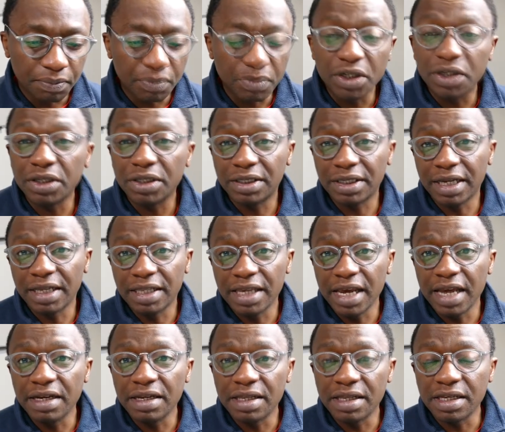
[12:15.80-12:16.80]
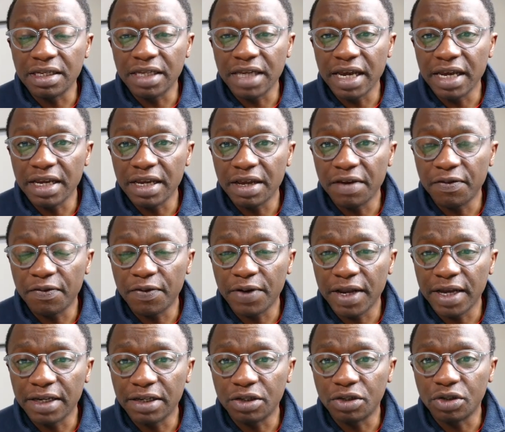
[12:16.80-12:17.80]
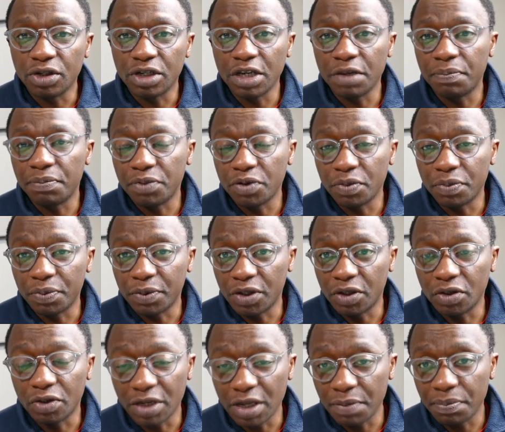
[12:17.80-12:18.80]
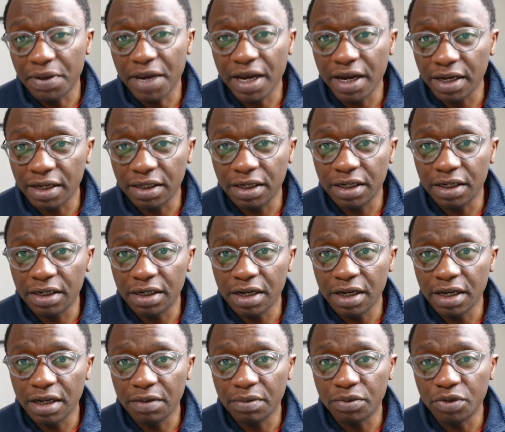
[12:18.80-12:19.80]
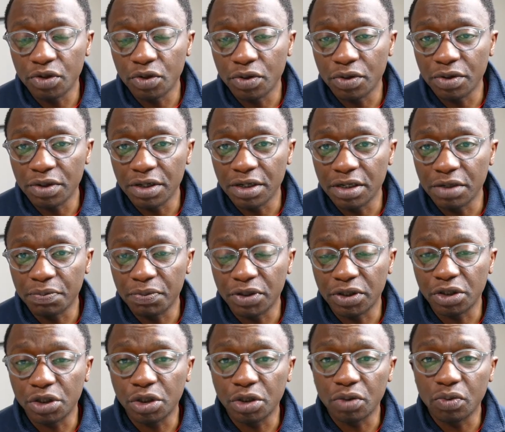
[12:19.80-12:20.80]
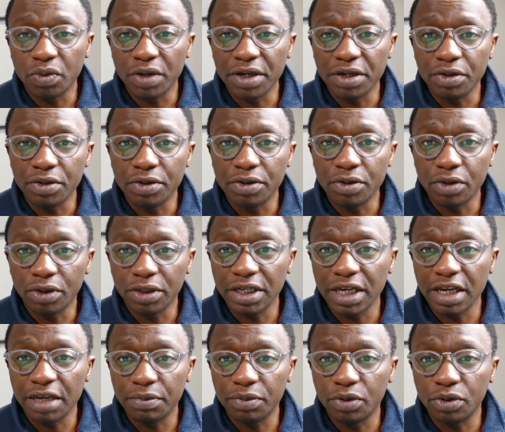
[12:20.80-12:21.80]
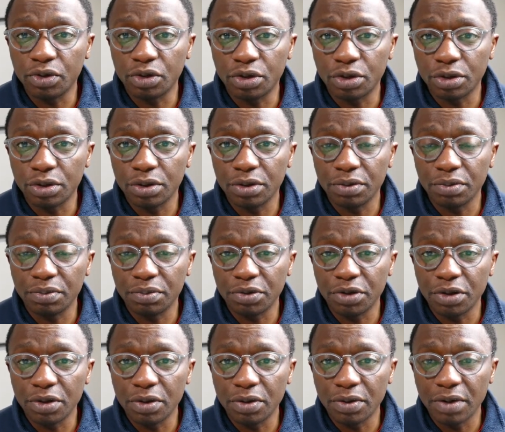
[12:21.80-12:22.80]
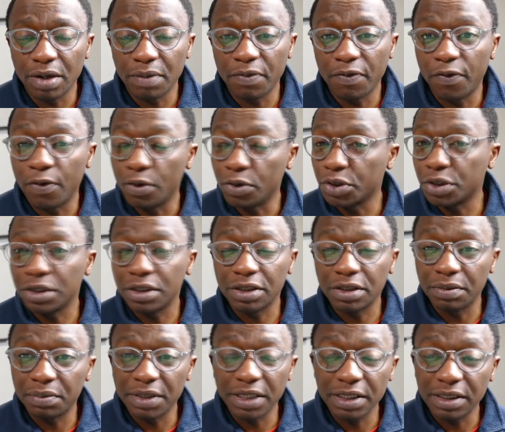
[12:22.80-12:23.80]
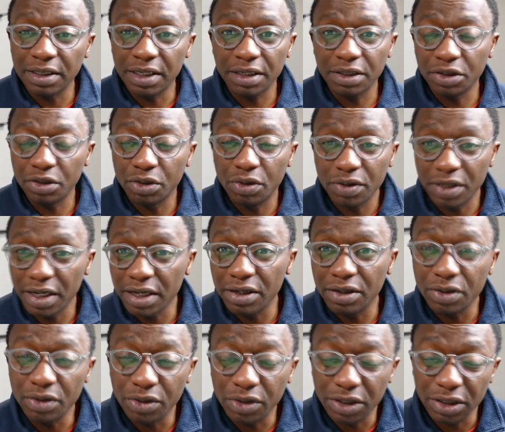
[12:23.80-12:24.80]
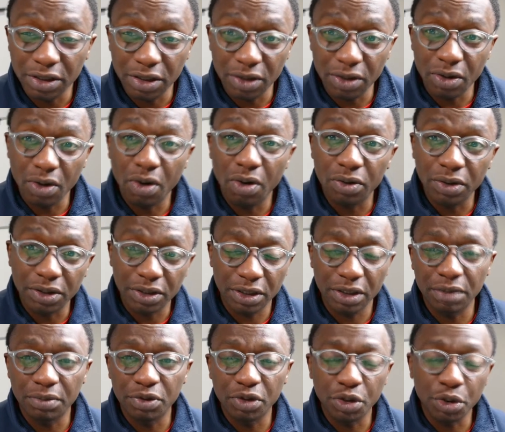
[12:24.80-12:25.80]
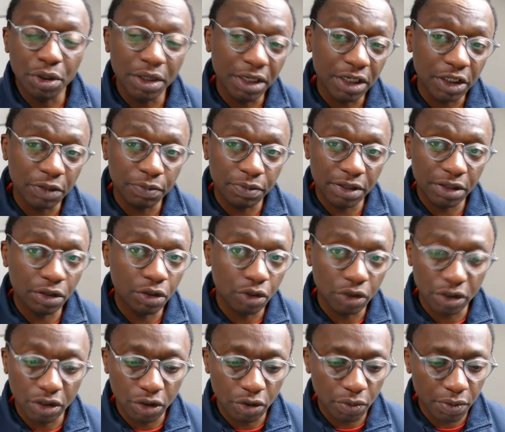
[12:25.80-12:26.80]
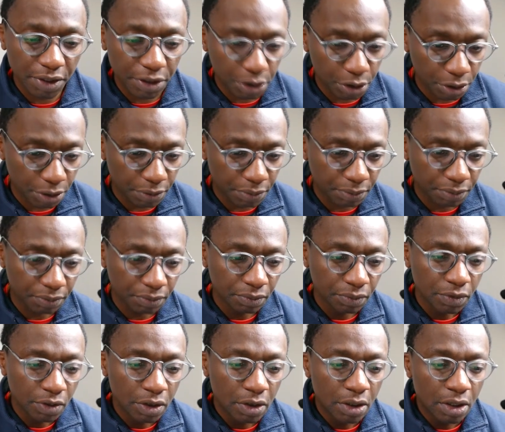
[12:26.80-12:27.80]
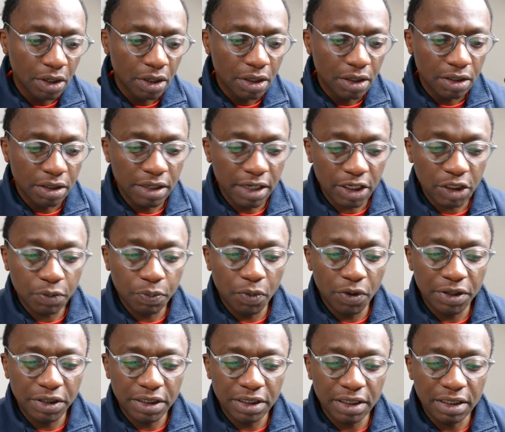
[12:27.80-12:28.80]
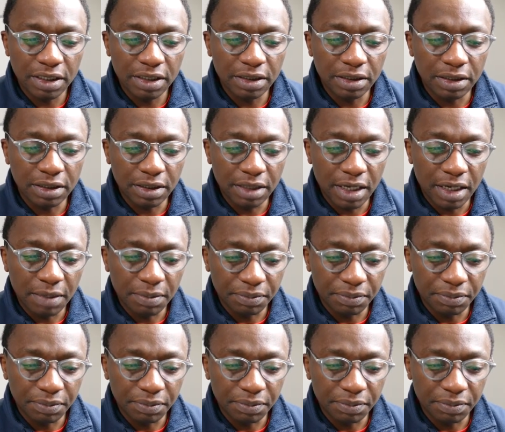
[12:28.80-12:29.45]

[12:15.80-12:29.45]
Because at the end of the day, if you keep paying and you're in a position where you're not able to function as a business, they lose in the long term. So try and explain your situation. Next point is